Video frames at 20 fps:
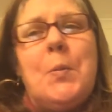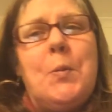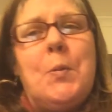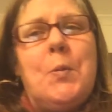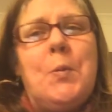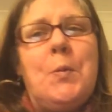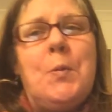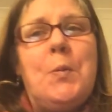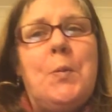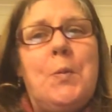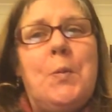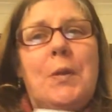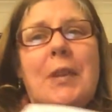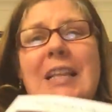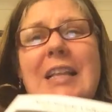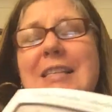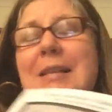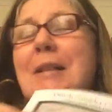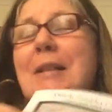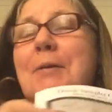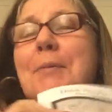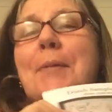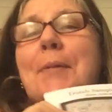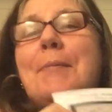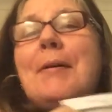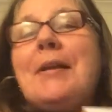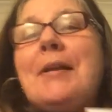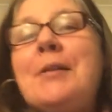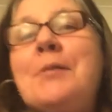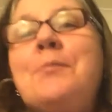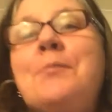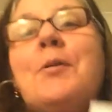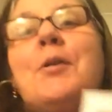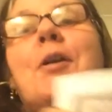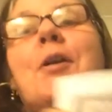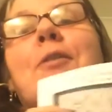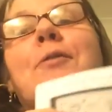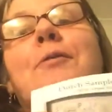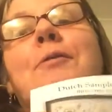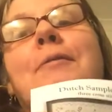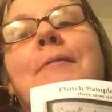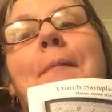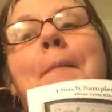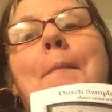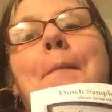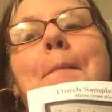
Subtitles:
Ooh, it's a little bit bigger than what I thought.